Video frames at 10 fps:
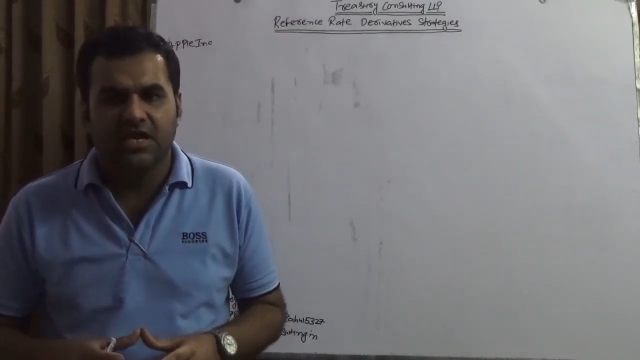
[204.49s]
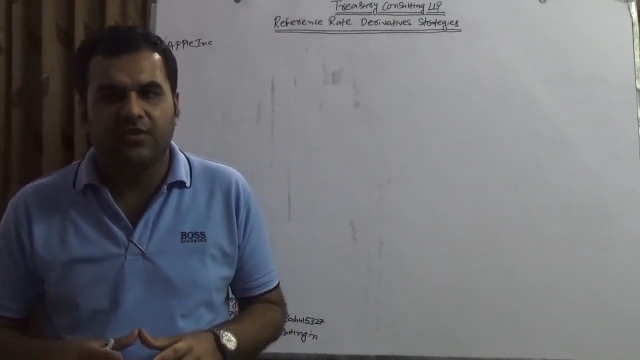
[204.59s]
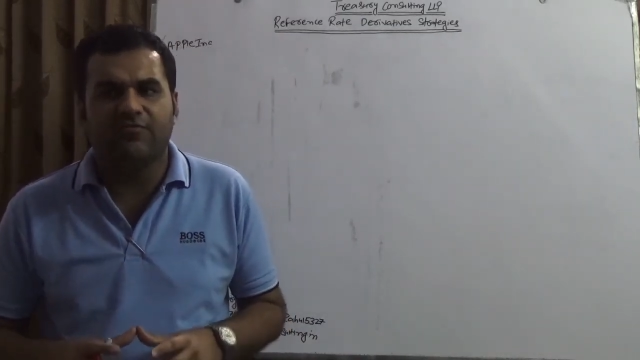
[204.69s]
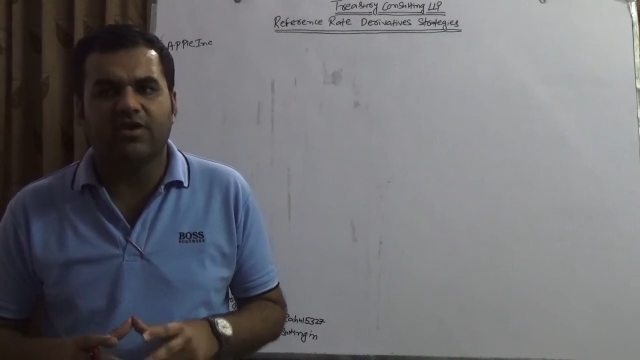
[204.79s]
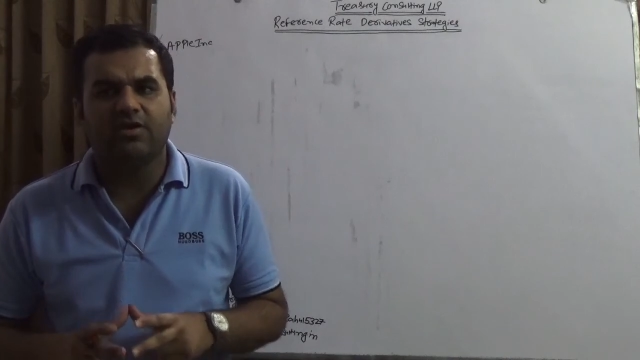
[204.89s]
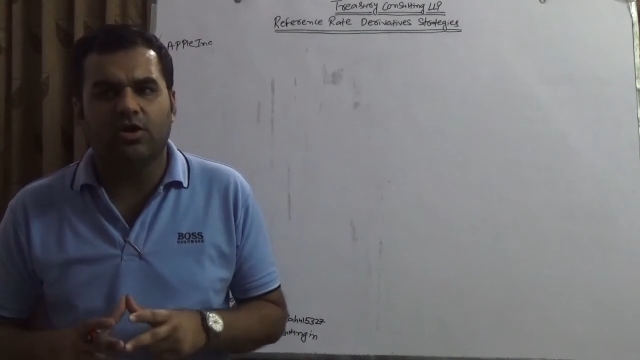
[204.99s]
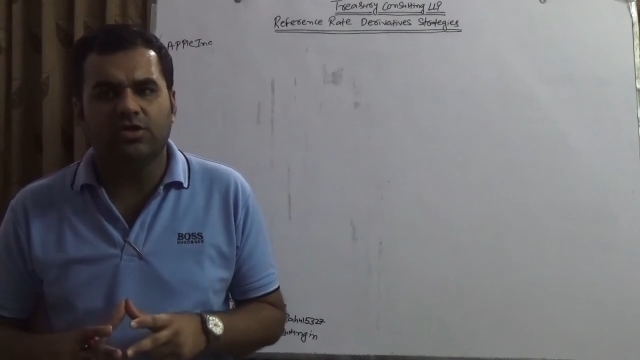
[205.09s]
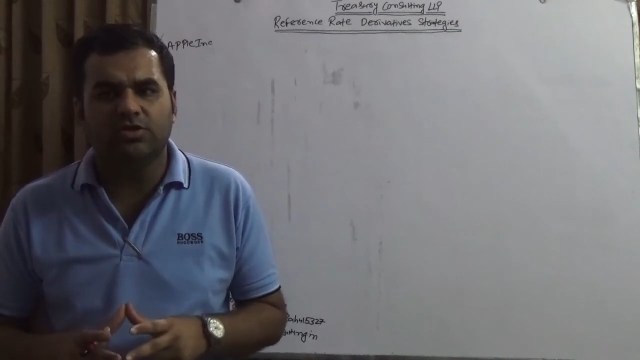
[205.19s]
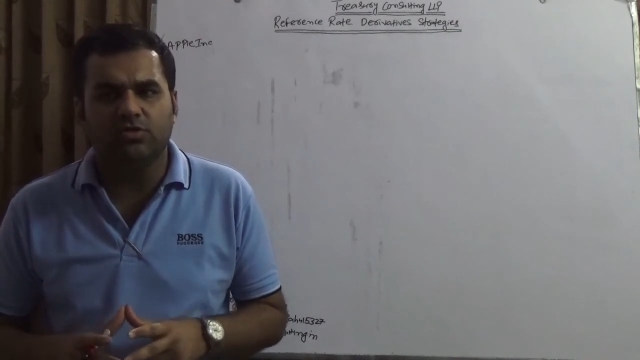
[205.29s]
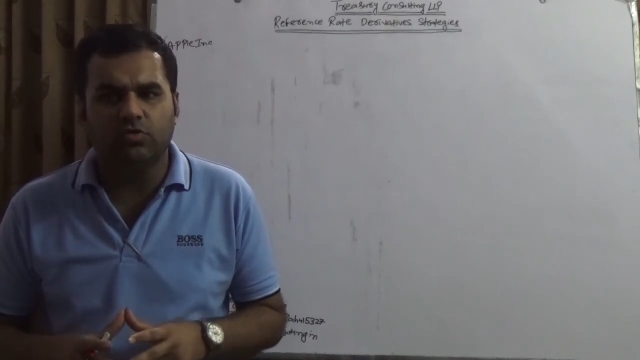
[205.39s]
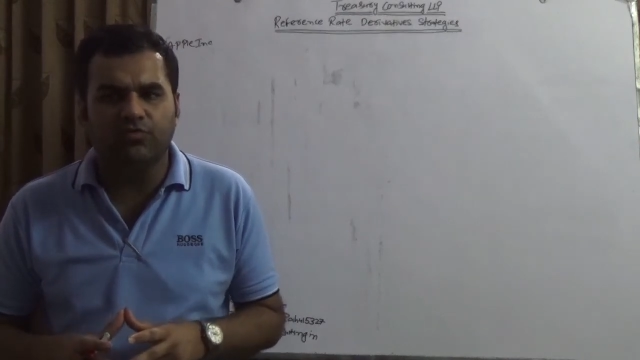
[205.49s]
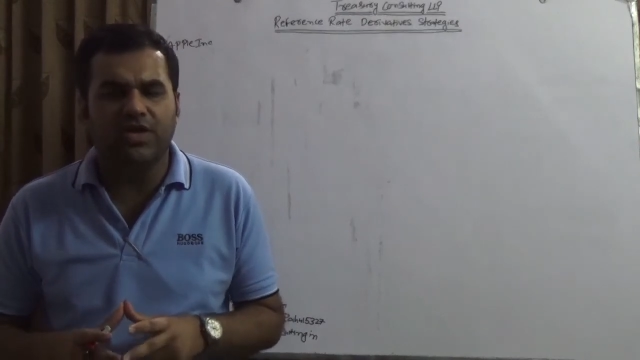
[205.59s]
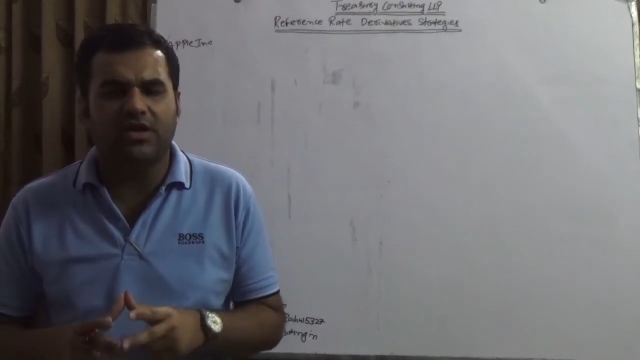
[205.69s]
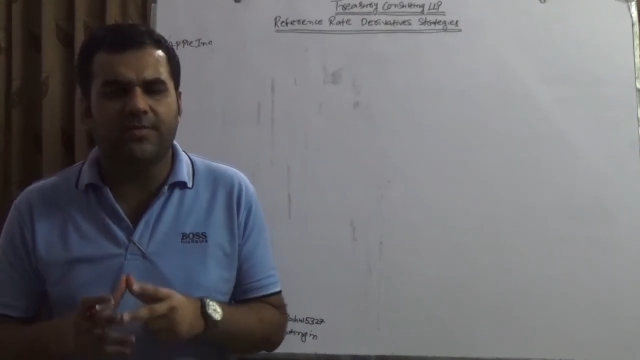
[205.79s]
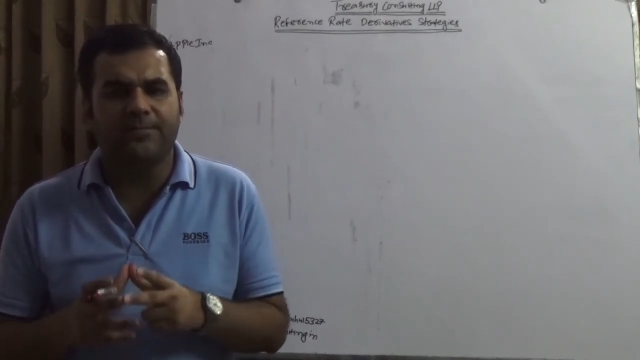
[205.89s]
In fact, not the two,
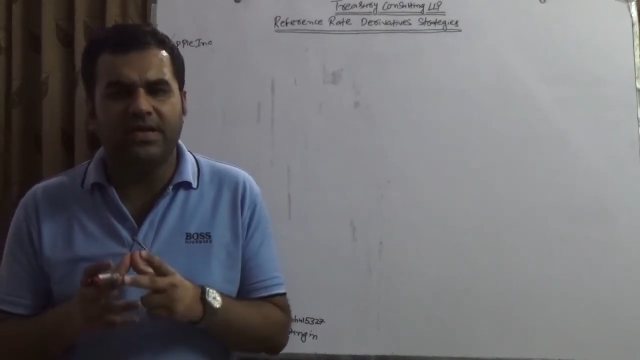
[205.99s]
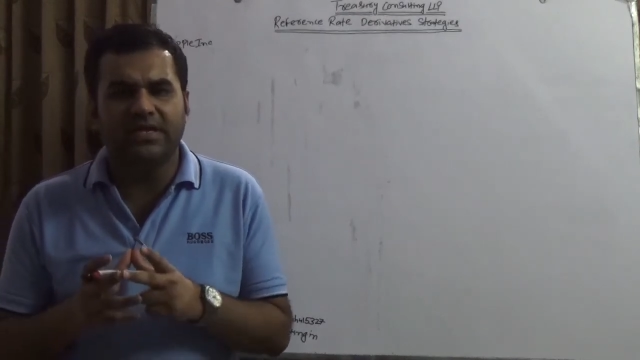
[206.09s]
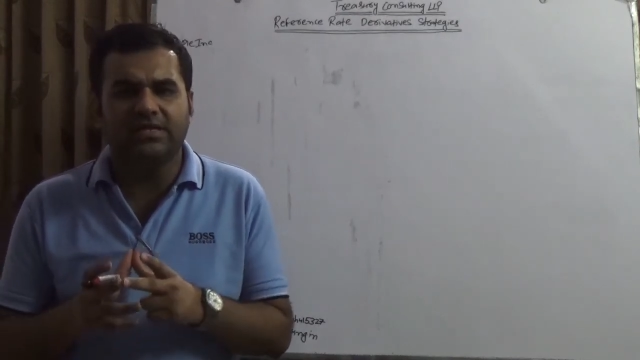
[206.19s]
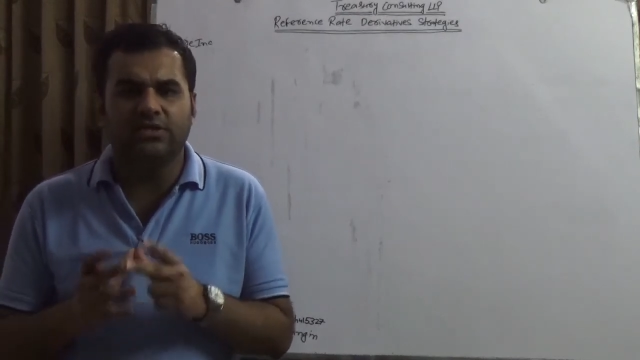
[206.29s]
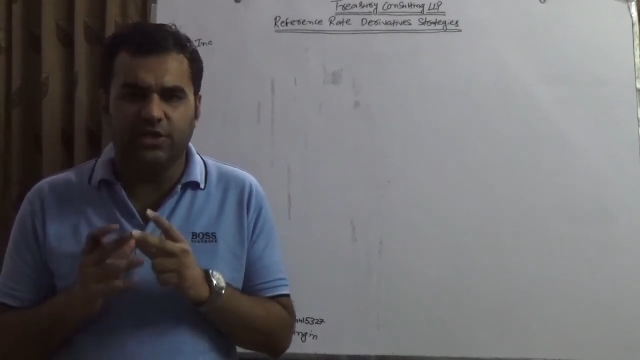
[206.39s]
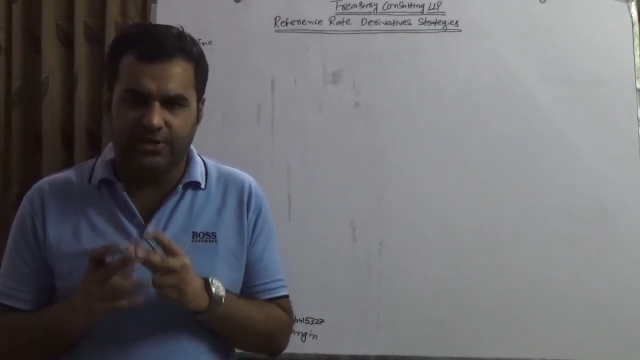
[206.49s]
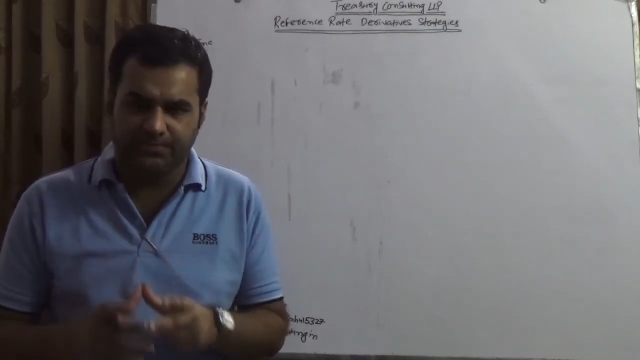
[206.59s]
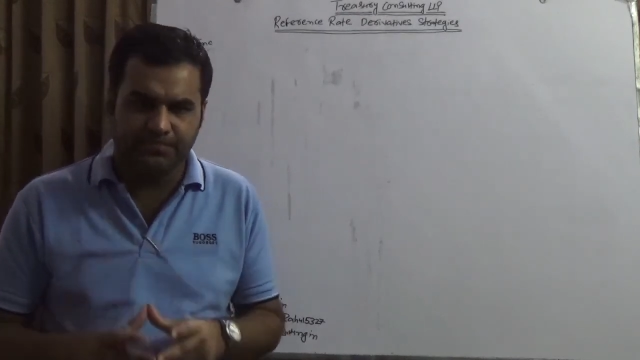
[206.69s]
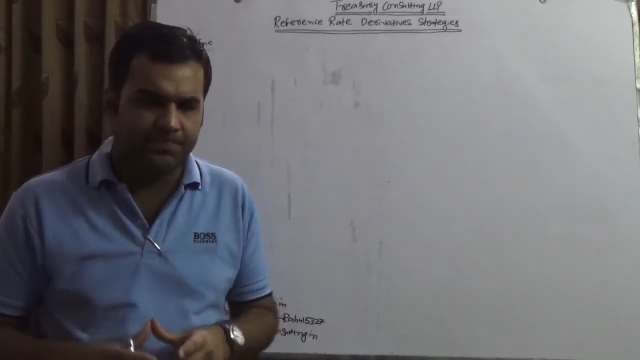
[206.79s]
we are comparing it three.